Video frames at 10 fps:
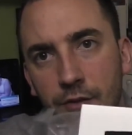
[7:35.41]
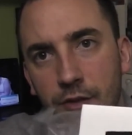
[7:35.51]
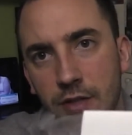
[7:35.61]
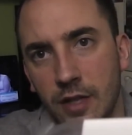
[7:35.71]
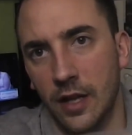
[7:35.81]

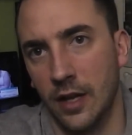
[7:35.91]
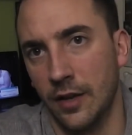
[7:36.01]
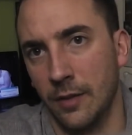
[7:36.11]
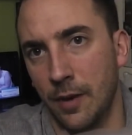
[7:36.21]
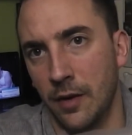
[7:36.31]
just there,
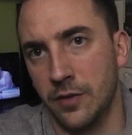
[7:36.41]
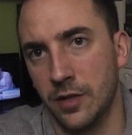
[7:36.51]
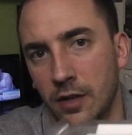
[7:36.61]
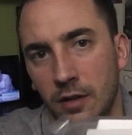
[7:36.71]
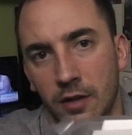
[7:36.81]
and the
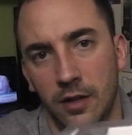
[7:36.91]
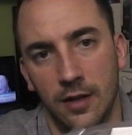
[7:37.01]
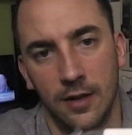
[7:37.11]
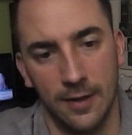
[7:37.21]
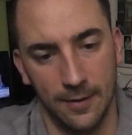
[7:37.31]
poster.
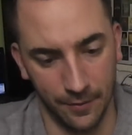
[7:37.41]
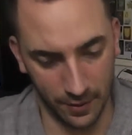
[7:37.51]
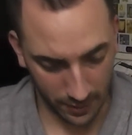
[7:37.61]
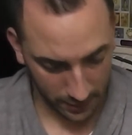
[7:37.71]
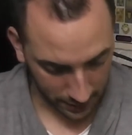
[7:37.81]

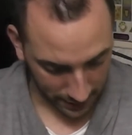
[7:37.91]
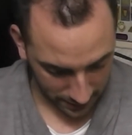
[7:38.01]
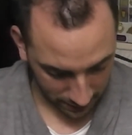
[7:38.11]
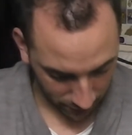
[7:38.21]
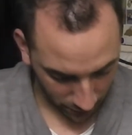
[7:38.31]
So that's in